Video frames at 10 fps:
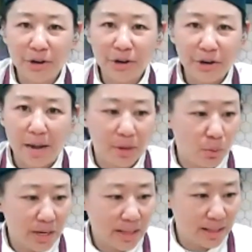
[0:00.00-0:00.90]
flour you're
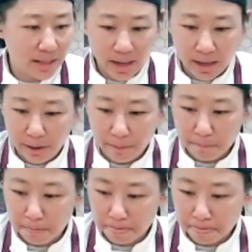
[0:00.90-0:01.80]
happy with,
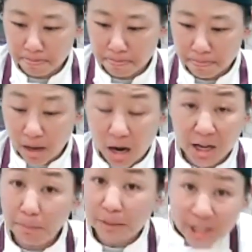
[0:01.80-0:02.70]

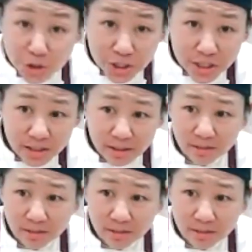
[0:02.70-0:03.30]
unbleached